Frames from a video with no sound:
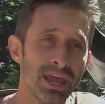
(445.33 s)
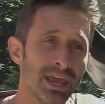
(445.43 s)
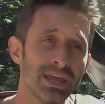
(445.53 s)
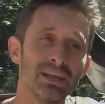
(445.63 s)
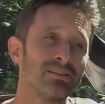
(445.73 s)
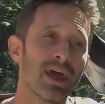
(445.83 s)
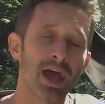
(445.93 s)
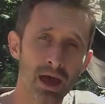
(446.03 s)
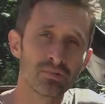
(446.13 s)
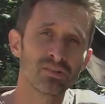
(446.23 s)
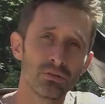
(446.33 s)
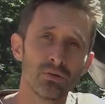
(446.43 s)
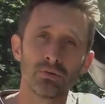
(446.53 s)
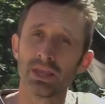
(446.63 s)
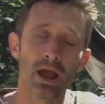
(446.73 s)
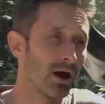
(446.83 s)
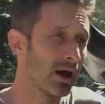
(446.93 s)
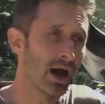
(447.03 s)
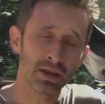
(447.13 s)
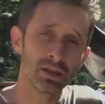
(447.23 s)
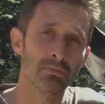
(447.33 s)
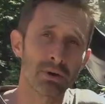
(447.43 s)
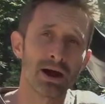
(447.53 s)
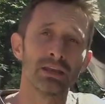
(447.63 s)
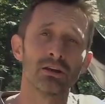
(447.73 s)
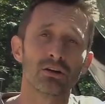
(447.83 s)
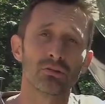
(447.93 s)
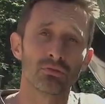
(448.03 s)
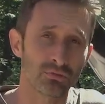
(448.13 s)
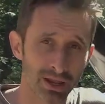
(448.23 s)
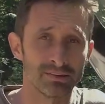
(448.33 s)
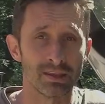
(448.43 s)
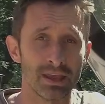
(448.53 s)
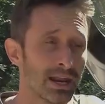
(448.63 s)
it is absolutely out of your mind crazy.